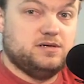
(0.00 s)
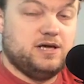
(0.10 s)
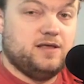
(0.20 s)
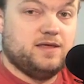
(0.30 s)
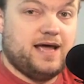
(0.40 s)

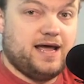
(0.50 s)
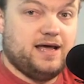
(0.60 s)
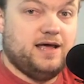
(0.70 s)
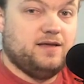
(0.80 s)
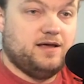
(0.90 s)
in
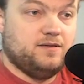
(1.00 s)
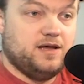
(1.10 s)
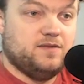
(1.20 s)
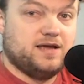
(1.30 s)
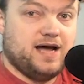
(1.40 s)

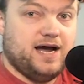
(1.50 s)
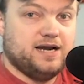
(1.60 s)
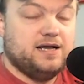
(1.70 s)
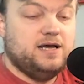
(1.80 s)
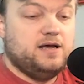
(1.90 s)
the
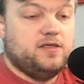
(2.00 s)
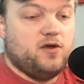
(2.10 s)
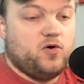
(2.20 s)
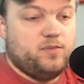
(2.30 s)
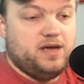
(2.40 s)
guide.
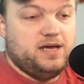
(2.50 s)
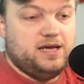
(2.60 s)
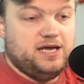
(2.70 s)
There would be